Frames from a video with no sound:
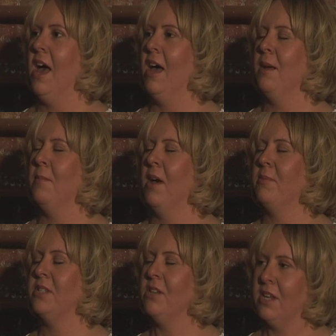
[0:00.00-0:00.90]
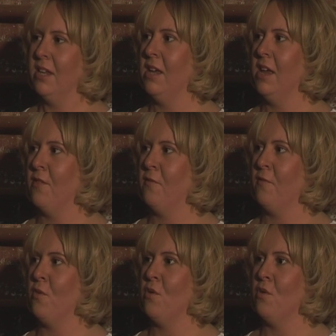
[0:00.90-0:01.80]
I was looking
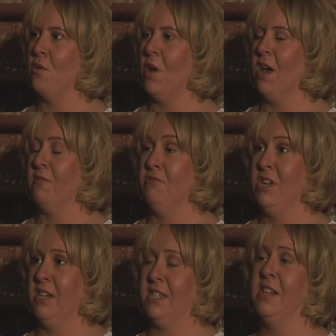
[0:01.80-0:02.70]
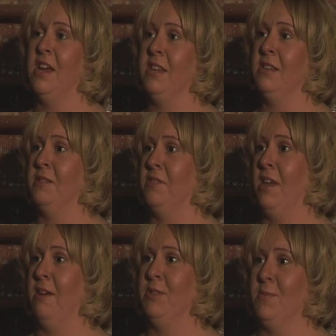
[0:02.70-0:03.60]
for a really nice lining
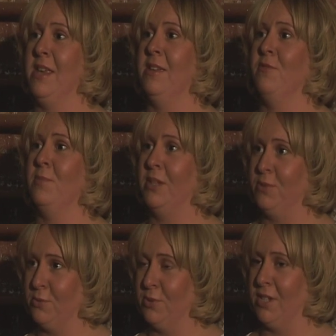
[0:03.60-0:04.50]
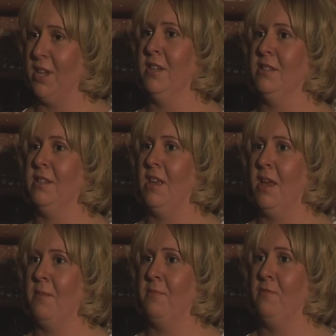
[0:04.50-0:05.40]
that I was making for my daughter's
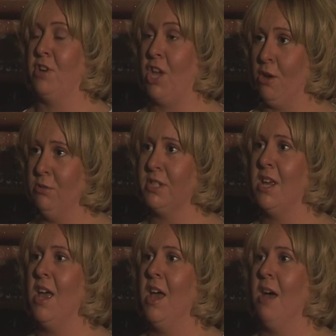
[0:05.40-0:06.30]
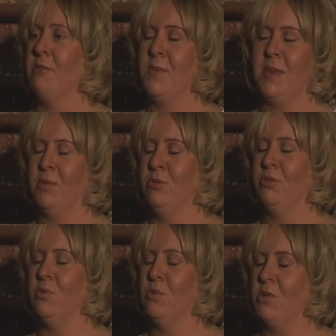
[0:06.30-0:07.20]
for a coat. I was making my
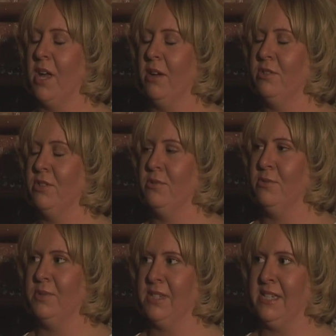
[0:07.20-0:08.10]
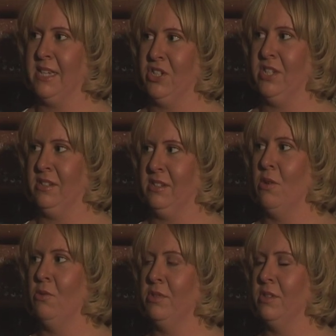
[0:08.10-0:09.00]
daughter a wool coat who's 6 years
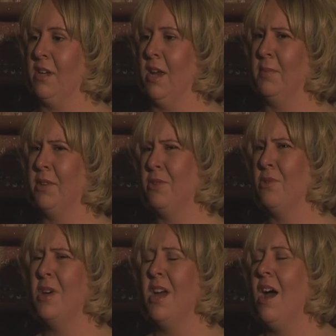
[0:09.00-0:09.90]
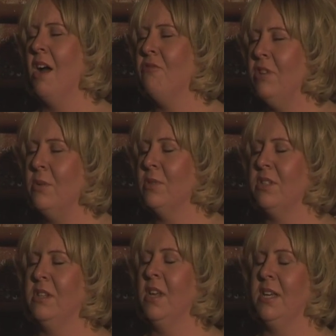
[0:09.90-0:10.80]
old at the time, and I thought I really
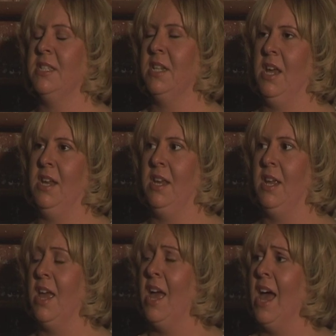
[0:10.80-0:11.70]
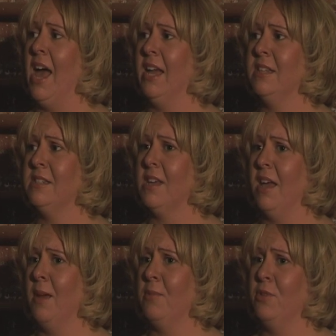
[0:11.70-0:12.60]
wanted a nice lining, and
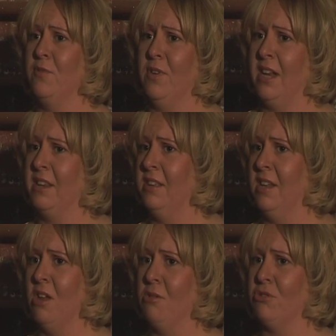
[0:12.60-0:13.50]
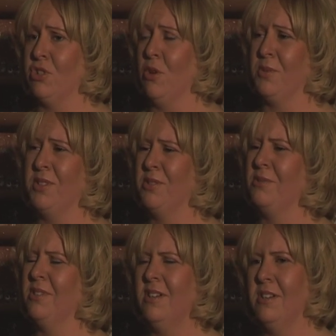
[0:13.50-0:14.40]
couldn't find anything in the local shops. I
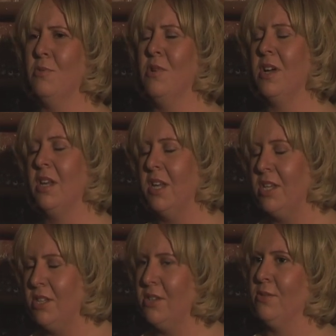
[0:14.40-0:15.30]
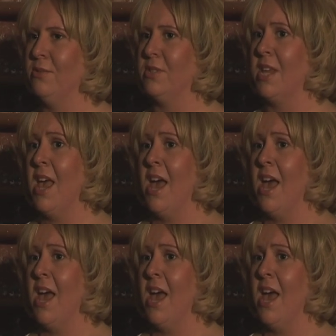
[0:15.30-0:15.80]
thought, oh, what can I use?